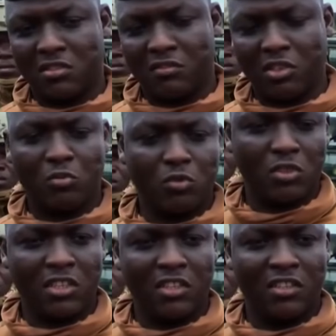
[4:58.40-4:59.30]

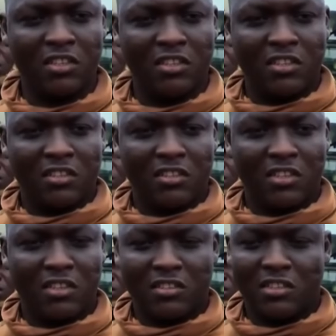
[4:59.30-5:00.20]
Traoré's mission is not
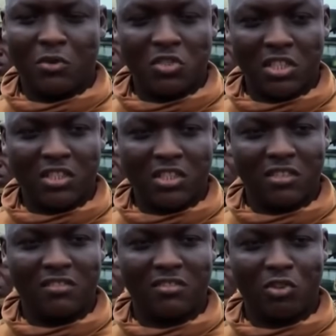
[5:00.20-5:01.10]
just about Burkina
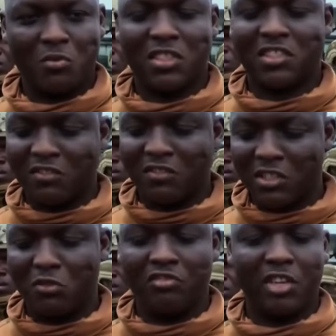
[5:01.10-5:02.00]
Faso, it
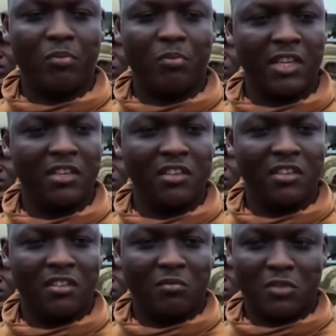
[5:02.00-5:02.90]
is about
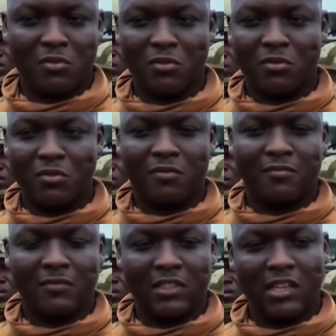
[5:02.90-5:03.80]
Africa itself.
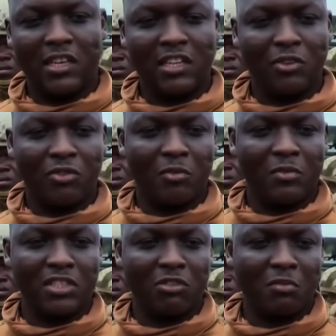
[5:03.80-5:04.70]
He has said it